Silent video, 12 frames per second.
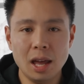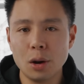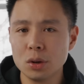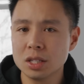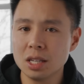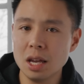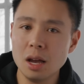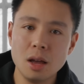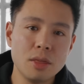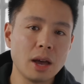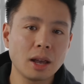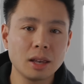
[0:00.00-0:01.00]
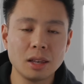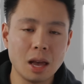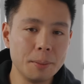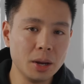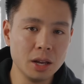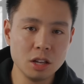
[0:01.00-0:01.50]
And I would say that
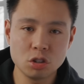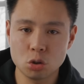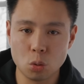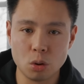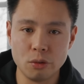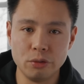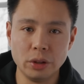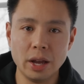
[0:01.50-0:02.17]
Gamma is sort of